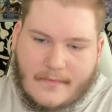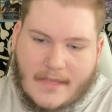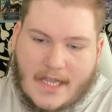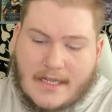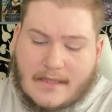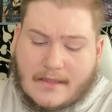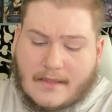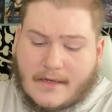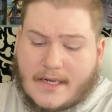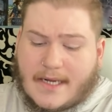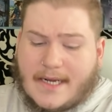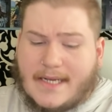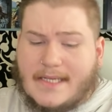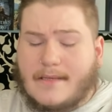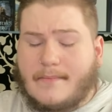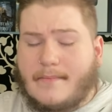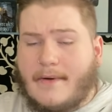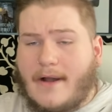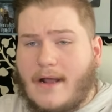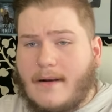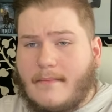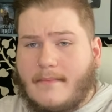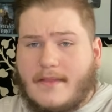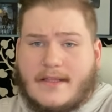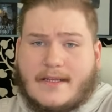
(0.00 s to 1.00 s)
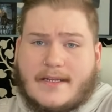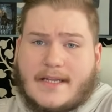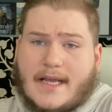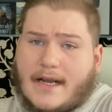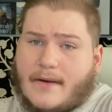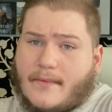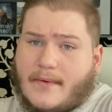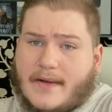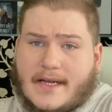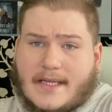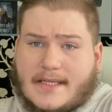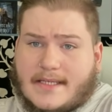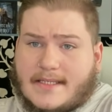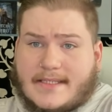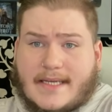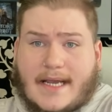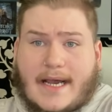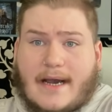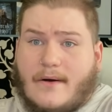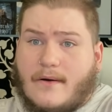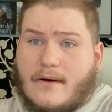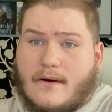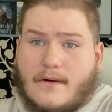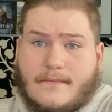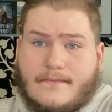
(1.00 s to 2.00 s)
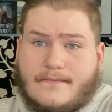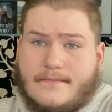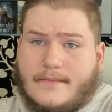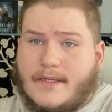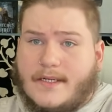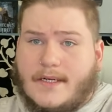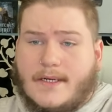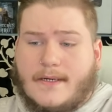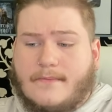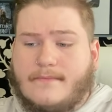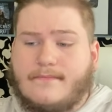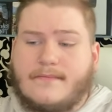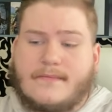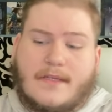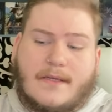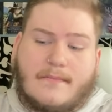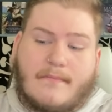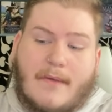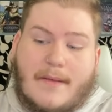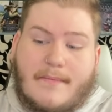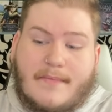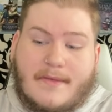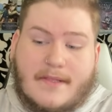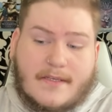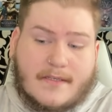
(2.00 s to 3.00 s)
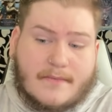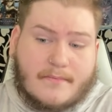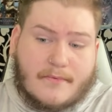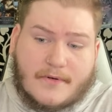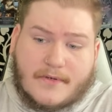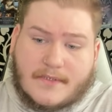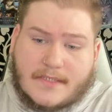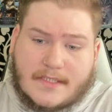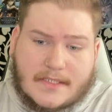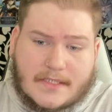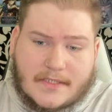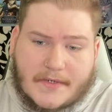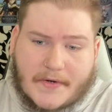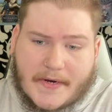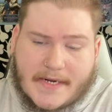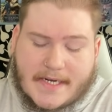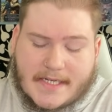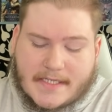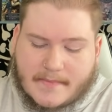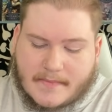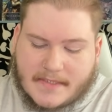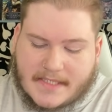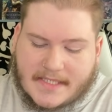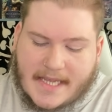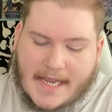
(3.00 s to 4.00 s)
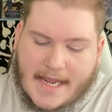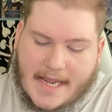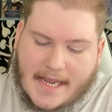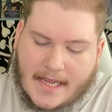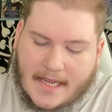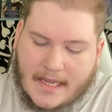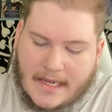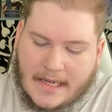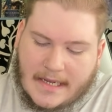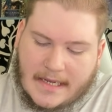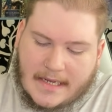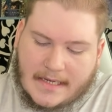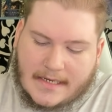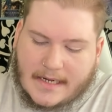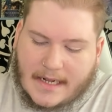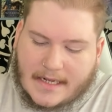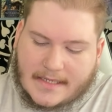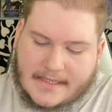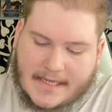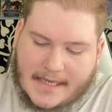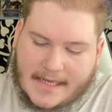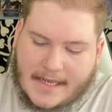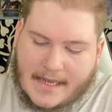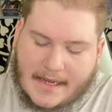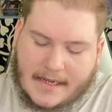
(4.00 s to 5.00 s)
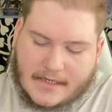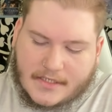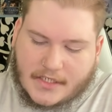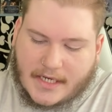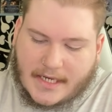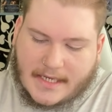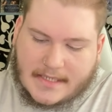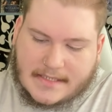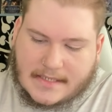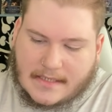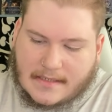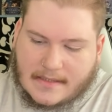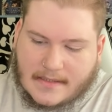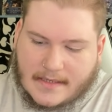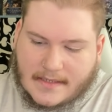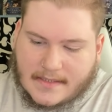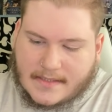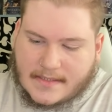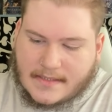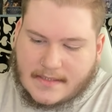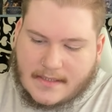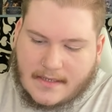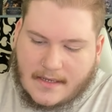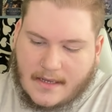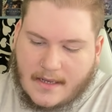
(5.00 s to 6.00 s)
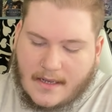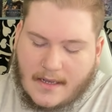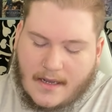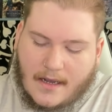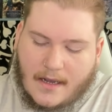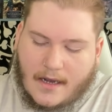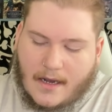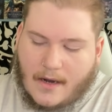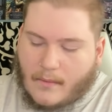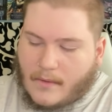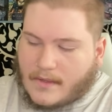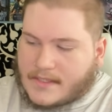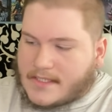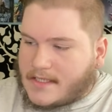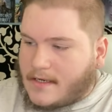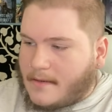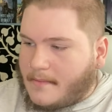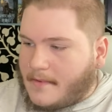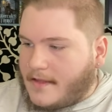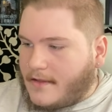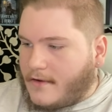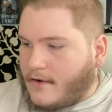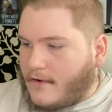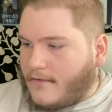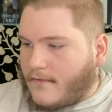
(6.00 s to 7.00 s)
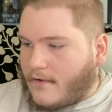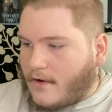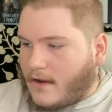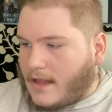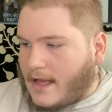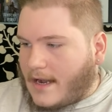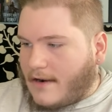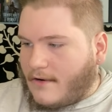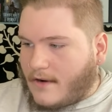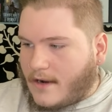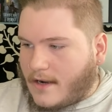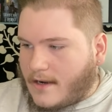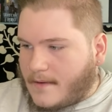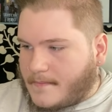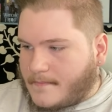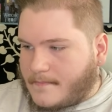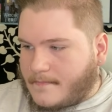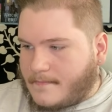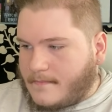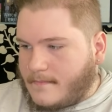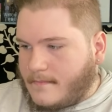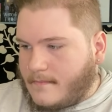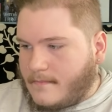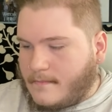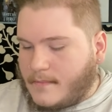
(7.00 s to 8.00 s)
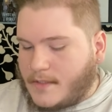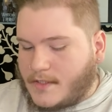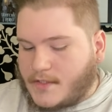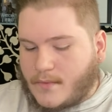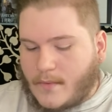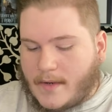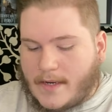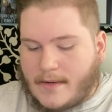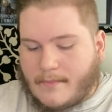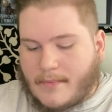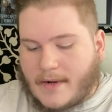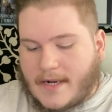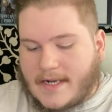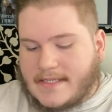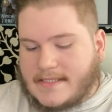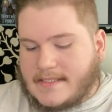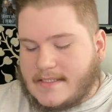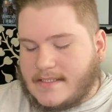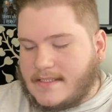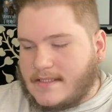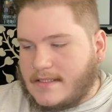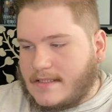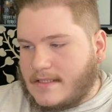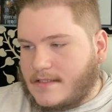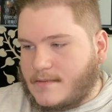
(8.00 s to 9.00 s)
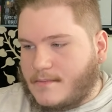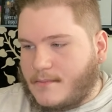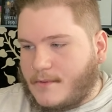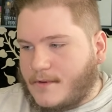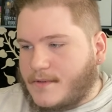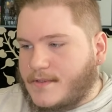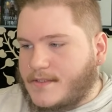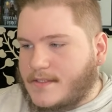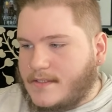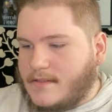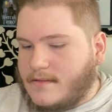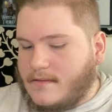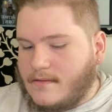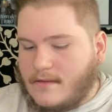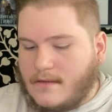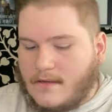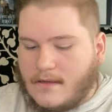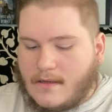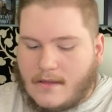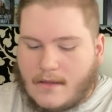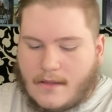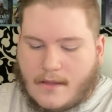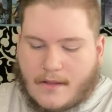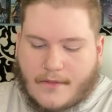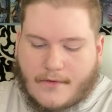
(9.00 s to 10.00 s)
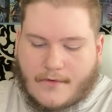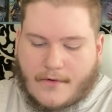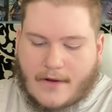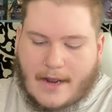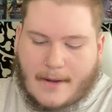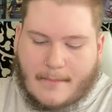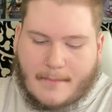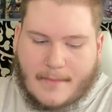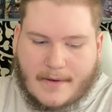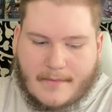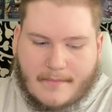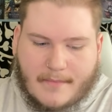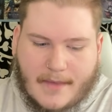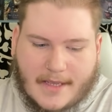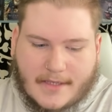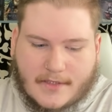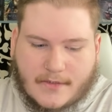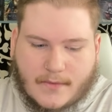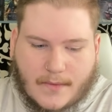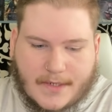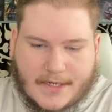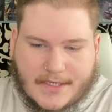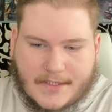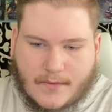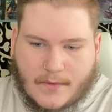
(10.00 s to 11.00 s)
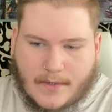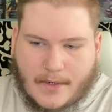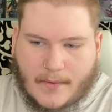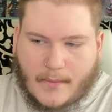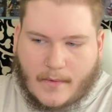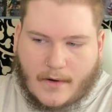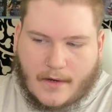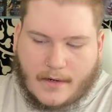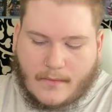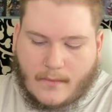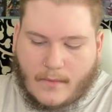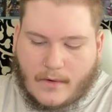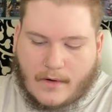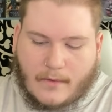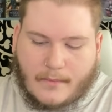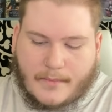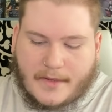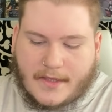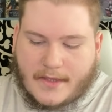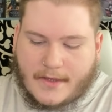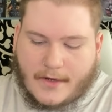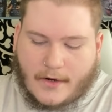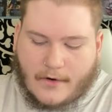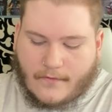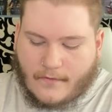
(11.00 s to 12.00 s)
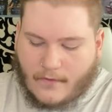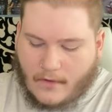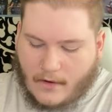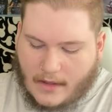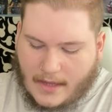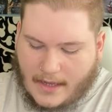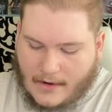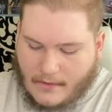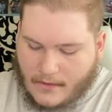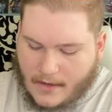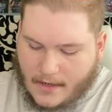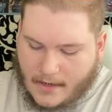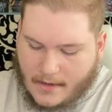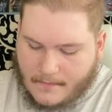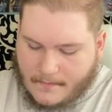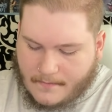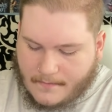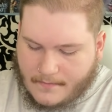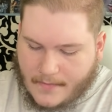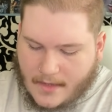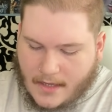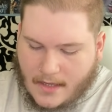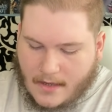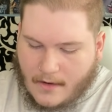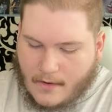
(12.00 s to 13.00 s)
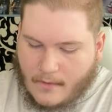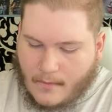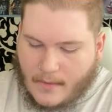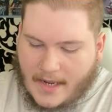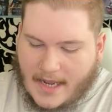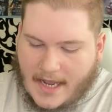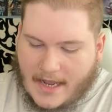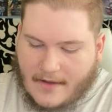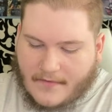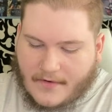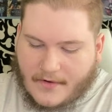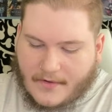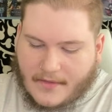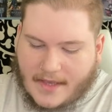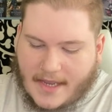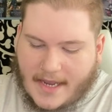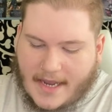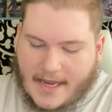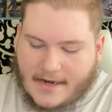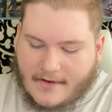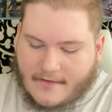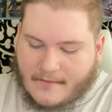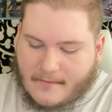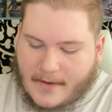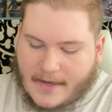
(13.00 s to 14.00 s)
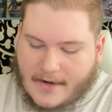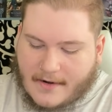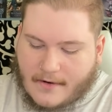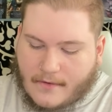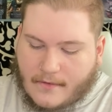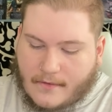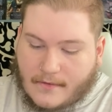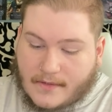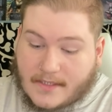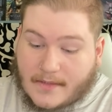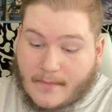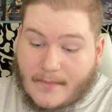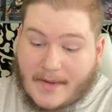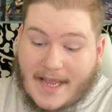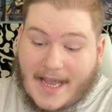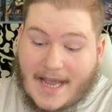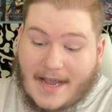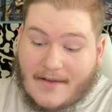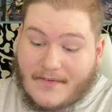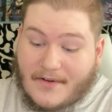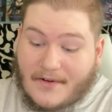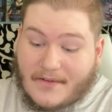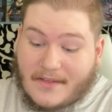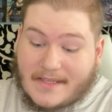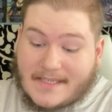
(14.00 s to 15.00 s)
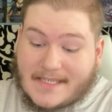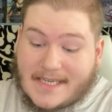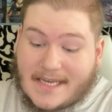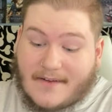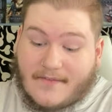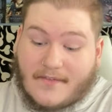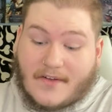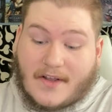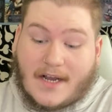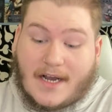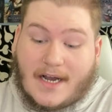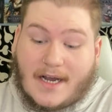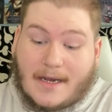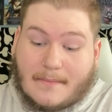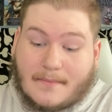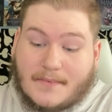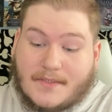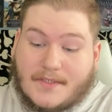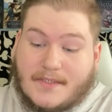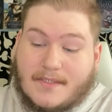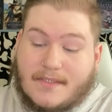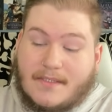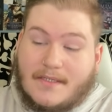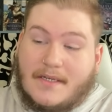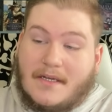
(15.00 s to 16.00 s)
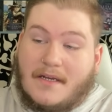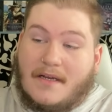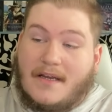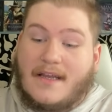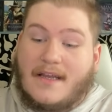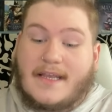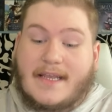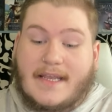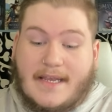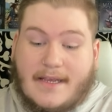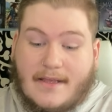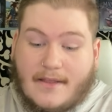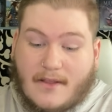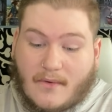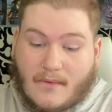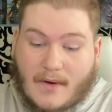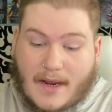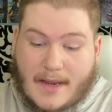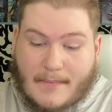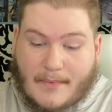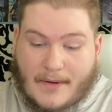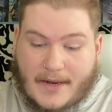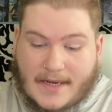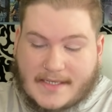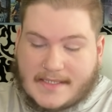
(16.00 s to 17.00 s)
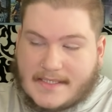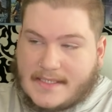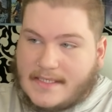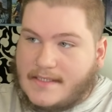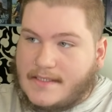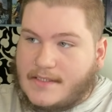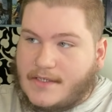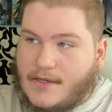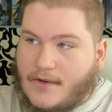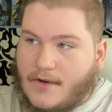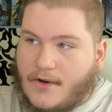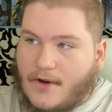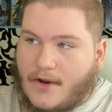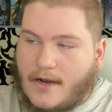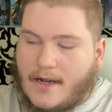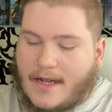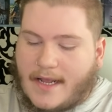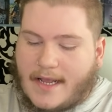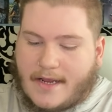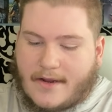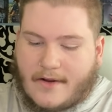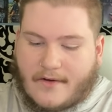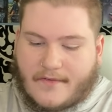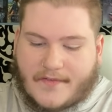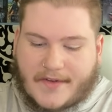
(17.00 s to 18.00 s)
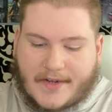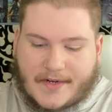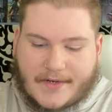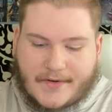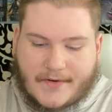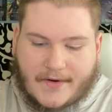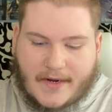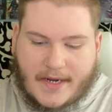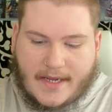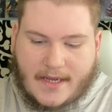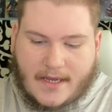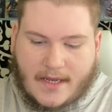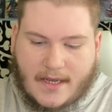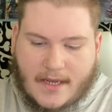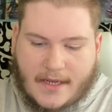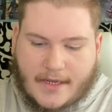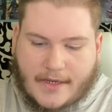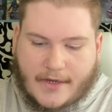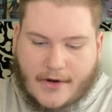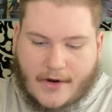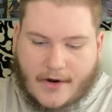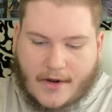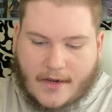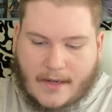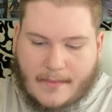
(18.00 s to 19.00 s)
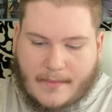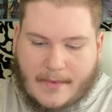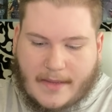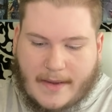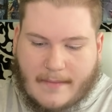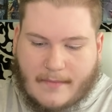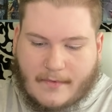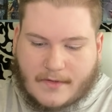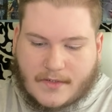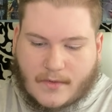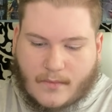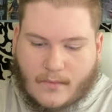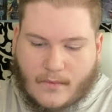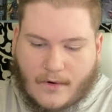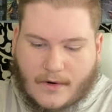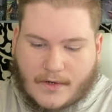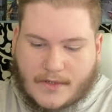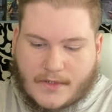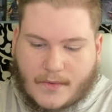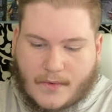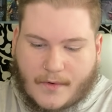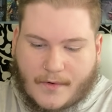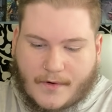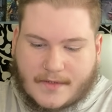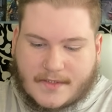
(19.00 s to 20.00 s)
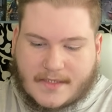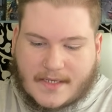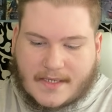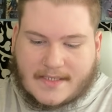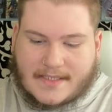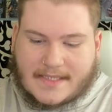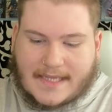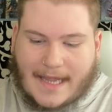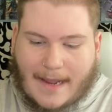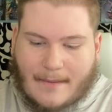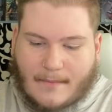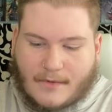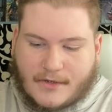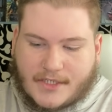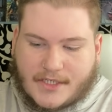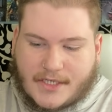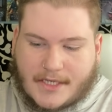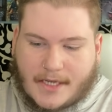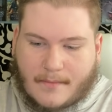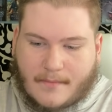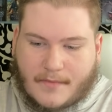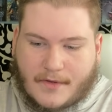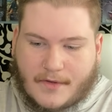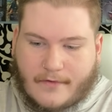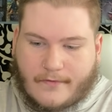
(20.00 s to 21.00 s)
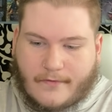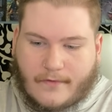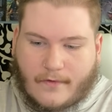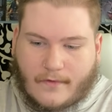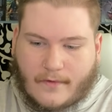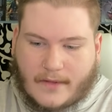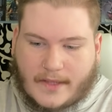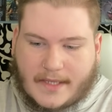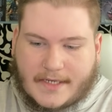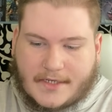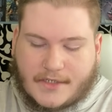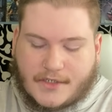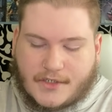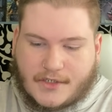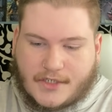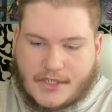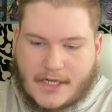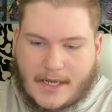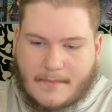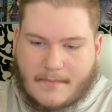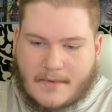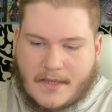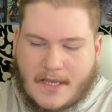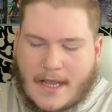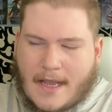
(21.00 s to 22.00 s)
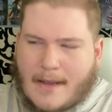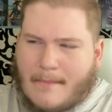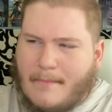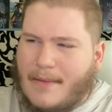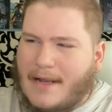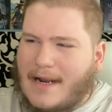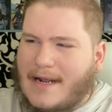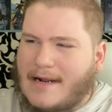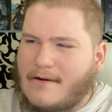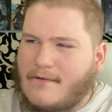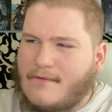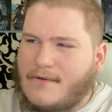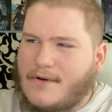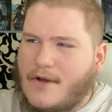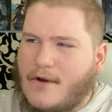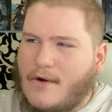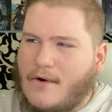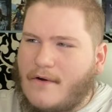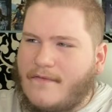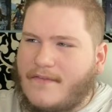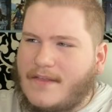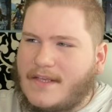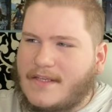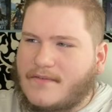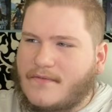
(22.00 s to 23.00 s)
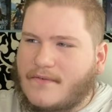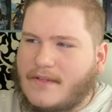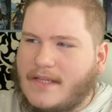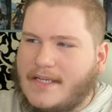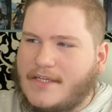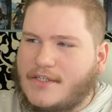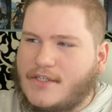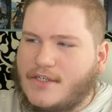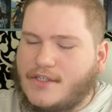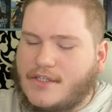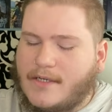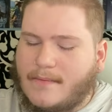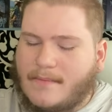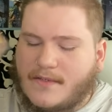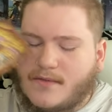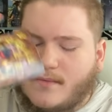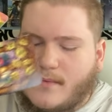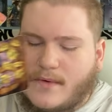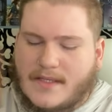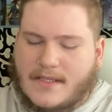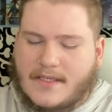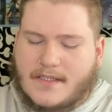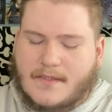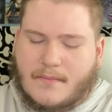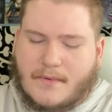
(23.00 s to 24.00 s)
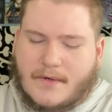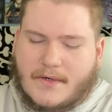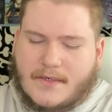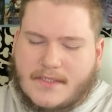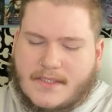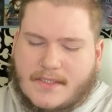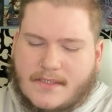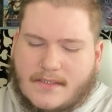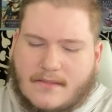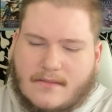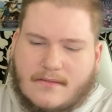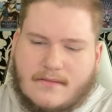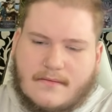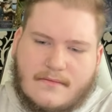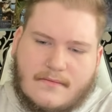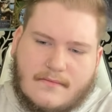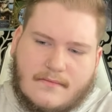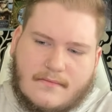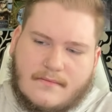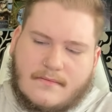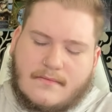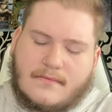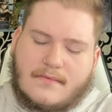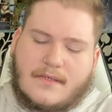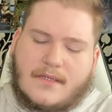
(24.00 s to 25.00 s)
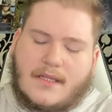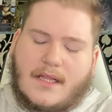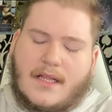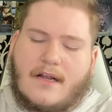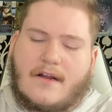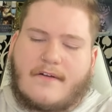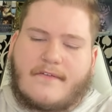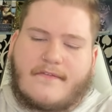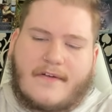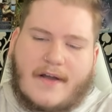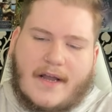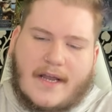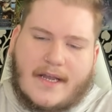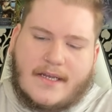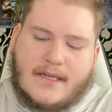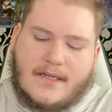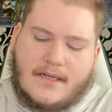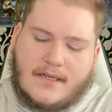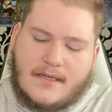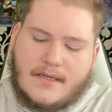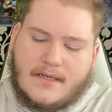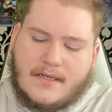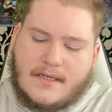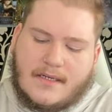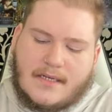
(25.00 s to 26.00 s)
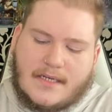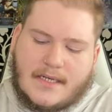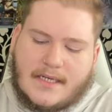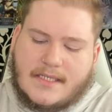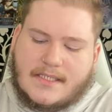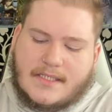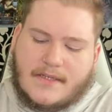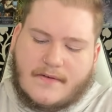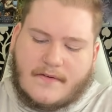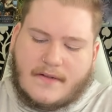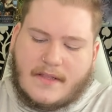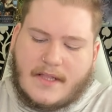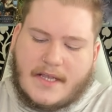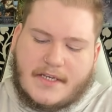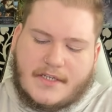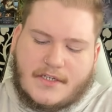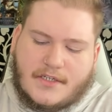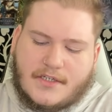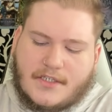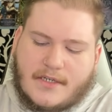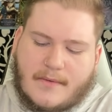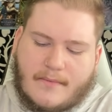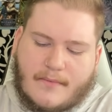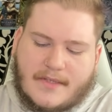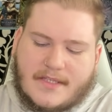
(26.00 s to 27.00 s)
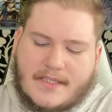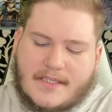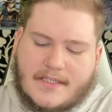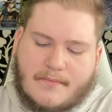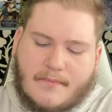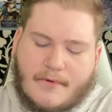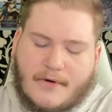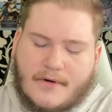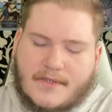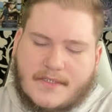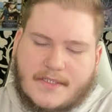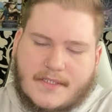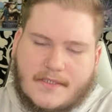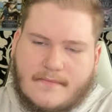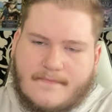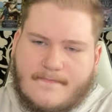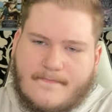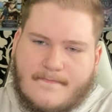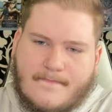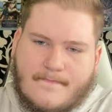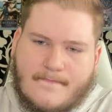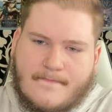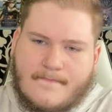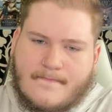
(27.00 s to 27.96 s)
And looking at the bottom of the deck, we got the Tower. You know, it might be this person's greatest mistake, not taking a chance on this. Uh, what's going to be the overall outcome between Pisces and this person throughout mid May twenty twenty-one? What'll be the overall outcome? We have here the Eight of Pentacles, and we have here the Ten of Cups. Either way, Pisces, you're going to get your victory. You're going to be able to work towards establishing a beautiful relationship. But I don't know if this relationship is with this person. Clarify. Is the relationship with this person,